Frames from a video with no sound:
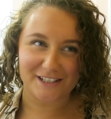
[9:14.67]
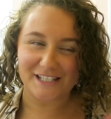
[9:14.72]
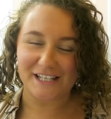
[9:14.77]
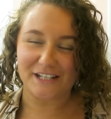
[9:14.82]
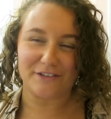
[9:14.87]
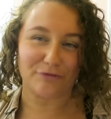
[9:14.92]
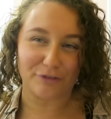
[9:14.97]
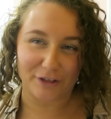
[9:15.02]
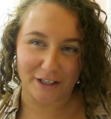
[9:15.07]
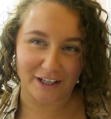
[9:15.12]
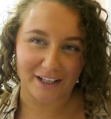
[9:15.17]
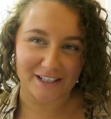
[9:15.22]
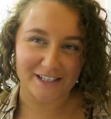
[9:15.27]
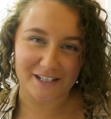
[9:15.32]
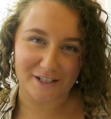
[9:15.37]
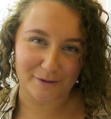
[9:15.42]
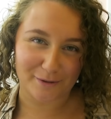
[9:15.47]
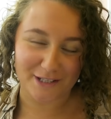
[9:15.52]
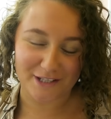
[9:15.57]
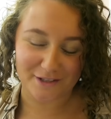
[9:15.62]
didn't realise
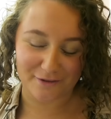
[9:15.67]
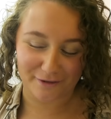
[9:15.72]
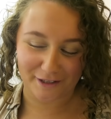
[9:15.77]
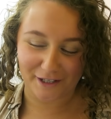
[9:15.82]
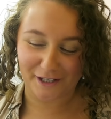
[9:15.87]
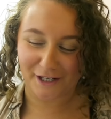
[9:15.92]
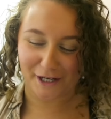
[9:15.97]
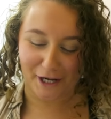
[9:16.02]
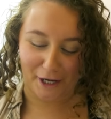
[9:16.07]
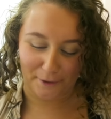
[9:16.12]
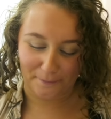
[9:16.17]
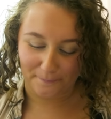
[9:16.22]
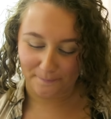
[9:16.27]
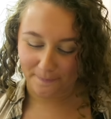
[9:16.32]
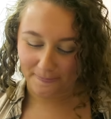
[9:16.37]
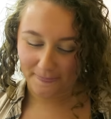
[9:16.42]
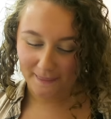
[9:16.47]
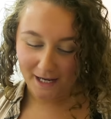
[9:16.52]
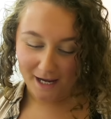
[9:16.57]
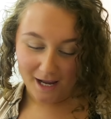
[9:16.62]
until I saw it, you know?
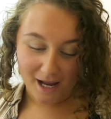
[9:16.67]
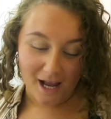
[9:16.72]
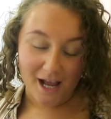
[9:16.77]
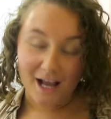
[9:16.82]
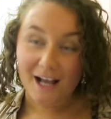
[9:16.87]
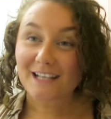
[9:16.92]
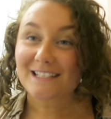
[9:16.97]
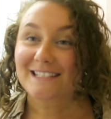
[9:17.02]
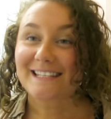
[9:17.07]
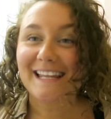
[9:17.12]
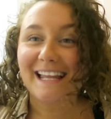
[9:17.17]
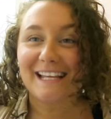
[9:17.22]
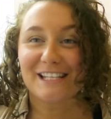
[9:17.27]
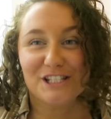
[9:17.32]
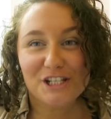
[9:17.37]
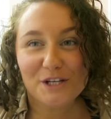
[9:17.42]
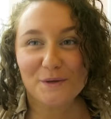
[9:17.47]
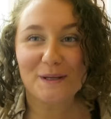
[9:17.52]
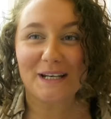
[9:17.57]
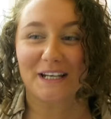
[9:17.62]
So
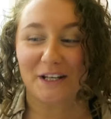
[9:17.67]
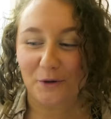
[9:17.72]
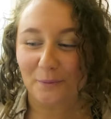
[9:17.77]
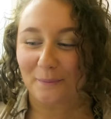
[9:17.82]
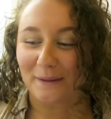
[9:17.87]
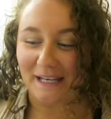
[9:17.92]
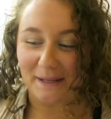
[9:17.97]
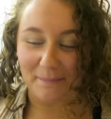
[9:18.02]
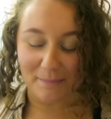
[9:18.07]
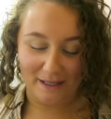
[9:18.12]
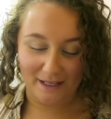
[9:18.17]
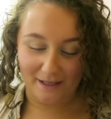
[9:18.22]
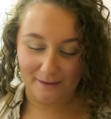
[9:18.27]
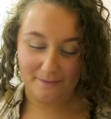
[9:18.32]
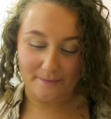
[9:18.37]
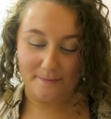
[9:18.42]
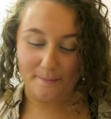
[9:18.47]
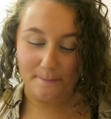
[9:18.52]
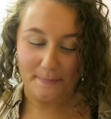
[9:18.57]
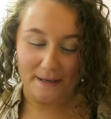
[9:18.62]
let's do a little mini
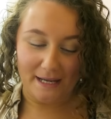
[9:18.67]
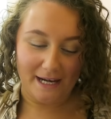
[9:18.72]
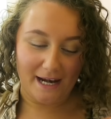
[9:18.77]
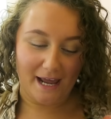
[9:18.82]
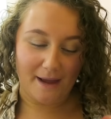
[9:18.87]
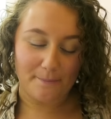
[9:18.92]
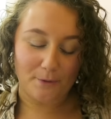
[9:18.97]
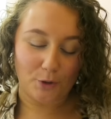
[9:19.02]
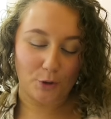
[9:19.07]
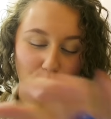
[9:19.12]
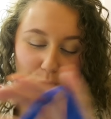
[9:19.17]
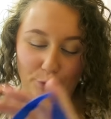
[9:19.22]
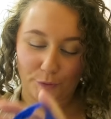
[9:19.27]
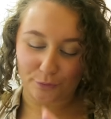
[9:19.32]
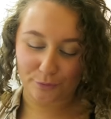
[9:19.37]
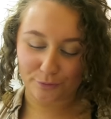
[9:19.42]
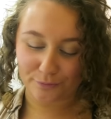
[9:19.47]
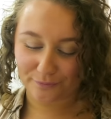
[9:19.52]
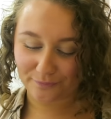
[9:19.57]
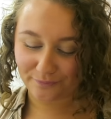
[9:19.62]
B&M
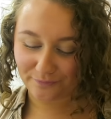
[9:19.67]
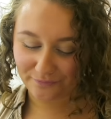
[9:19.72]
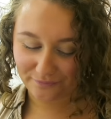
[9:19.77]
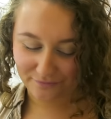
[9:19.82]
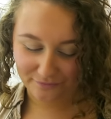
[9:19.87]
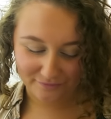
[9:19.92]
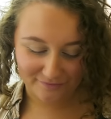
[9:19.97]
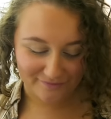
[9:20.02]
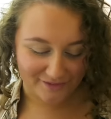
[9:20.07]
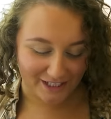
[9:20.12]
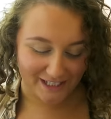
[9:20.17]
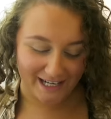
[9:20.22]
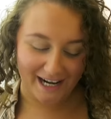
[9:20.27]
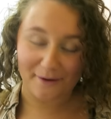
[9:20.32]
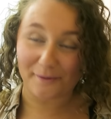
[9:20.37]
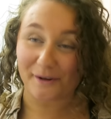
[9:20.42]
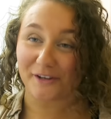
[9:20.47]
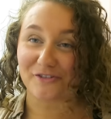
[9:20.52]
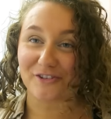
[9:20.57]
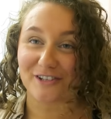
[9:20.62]
haul. Don't know
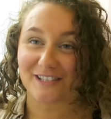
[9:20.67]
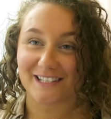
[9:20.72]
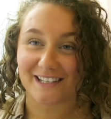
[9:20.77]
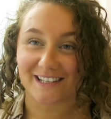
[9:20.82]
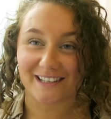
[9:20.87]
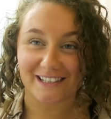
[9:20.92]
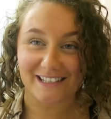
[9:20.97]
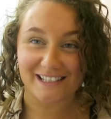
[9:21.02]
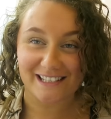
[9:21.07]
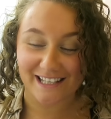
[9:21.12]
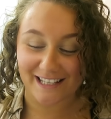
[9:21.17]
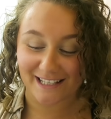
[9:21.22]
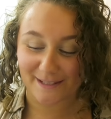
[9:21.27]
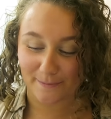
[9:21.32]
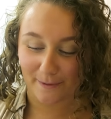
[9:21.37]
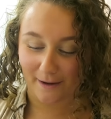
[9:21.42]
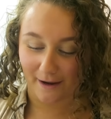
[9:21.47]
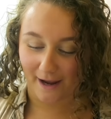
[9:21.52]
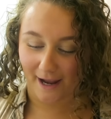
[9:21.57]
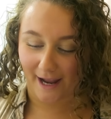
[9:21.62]
how interesting this is,
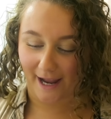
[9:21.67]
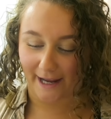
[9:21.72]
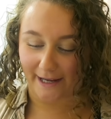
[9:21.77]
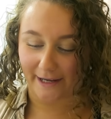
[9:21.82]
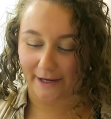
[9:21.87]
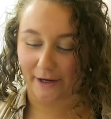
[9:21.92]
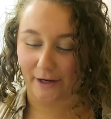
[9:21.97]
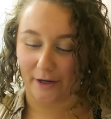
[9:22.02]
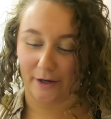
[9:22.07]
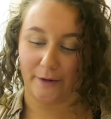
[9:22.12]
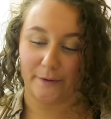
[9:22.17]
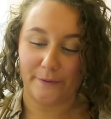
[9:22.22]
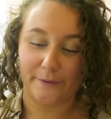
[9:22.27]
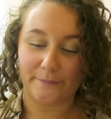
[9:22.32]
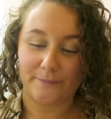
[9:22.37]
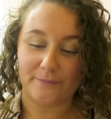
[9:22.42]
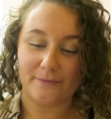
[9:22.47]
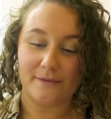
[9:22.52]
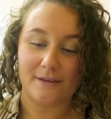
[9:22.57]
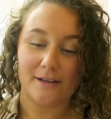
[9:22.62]
but hey ho.
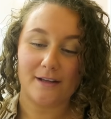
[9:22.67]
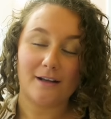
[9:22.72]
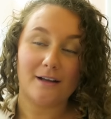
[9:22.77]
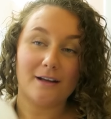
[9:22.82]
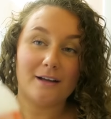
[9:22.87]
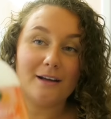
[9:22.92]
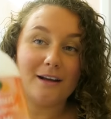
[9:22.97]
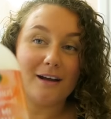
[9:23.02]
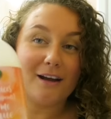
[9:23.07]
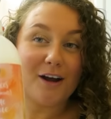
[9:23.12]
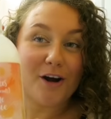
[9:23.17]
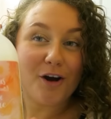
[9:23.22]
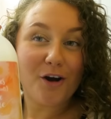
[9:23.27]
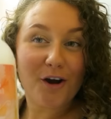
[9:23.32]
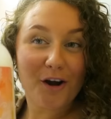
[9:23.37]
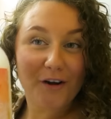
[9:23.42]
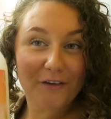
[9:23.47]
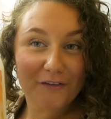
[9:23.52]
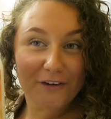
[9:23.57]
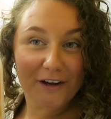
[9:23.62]

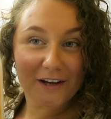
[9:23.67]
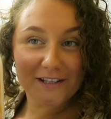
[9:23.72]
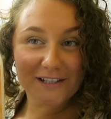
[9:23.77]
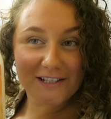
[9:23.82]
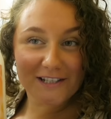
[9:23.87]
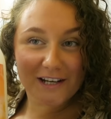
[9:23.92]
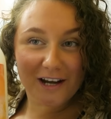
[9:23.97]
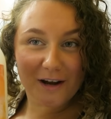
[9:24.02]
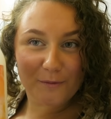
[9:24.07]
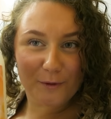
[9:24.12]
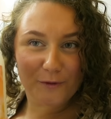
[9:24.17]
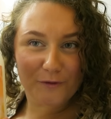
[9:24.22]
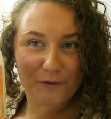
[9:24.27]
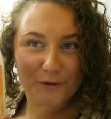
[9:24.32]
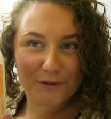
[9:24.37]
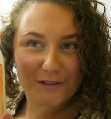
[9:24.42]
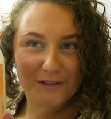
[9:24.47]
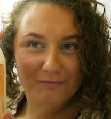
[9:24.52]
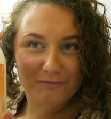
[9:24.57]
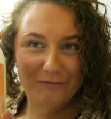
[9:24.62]
First up, we've
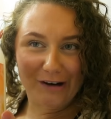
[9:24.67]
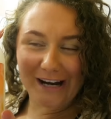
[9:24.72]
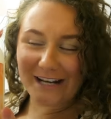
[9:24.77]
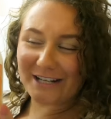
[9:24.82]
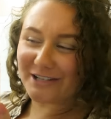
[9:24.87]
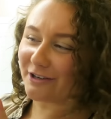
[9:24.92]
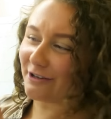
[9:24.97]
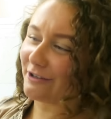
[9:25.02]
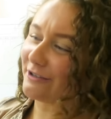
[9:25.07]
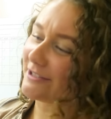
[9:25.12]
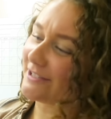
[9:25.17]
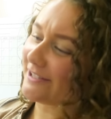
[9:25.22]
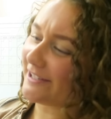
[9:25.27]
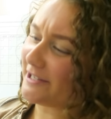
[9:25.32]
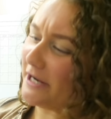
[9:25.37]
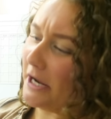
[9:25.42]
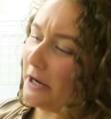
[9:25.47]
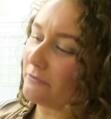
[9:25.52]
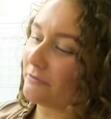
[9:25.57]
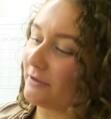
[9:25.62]
got some Radox. I
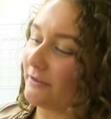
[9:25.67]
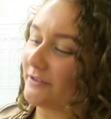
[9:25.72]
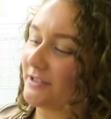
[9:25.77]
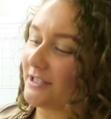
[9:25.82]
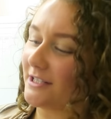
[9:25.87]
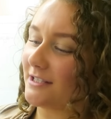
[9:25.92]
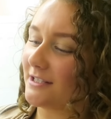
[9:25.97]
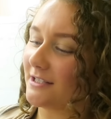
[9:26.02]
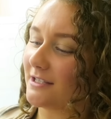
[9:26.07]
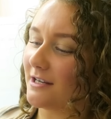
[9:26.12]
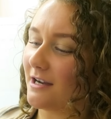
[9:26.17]
know, riveting